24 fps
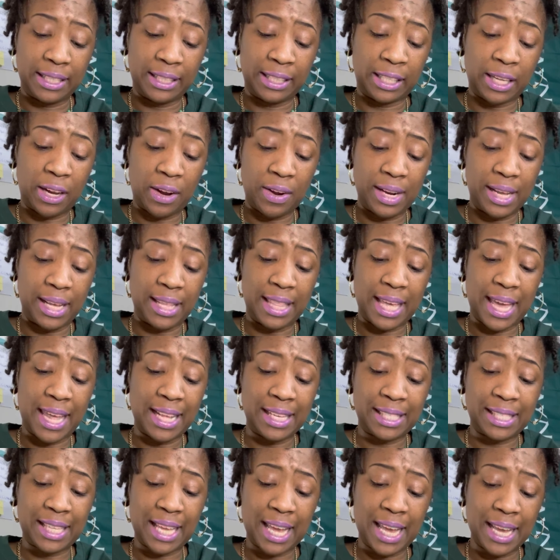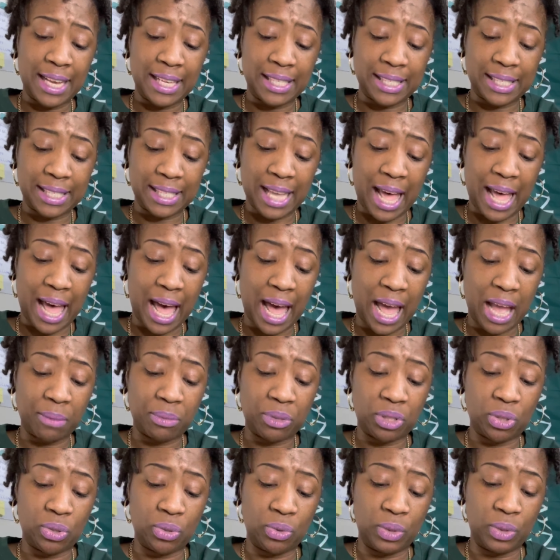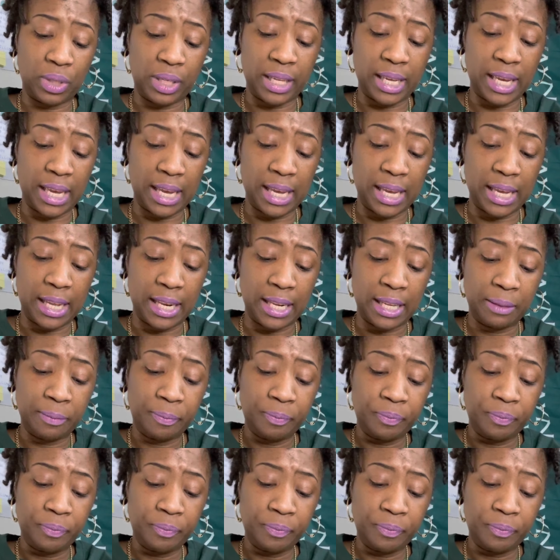learning that it takes time to lead